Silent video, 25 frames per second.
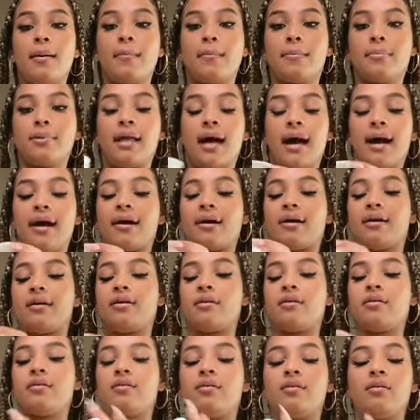black.
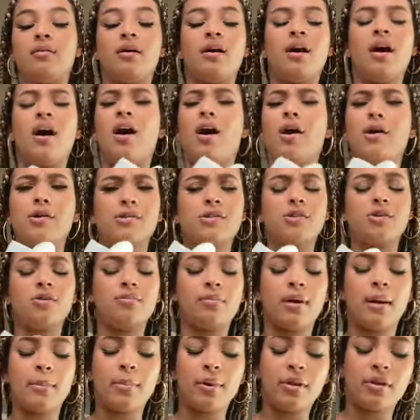Also,
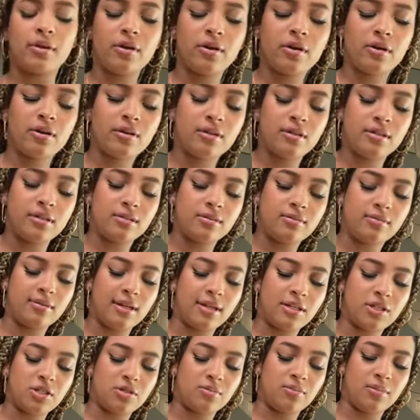my brother
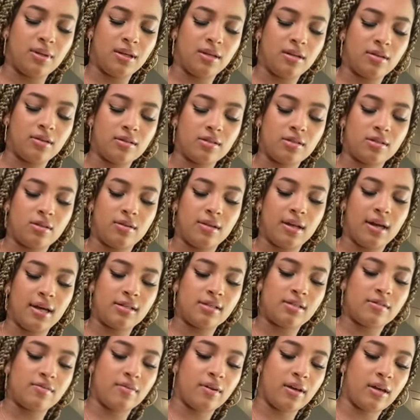ditched me, so
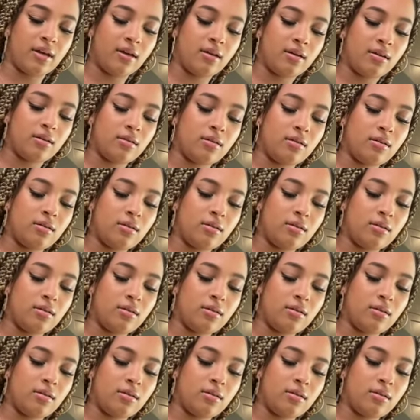that's fake.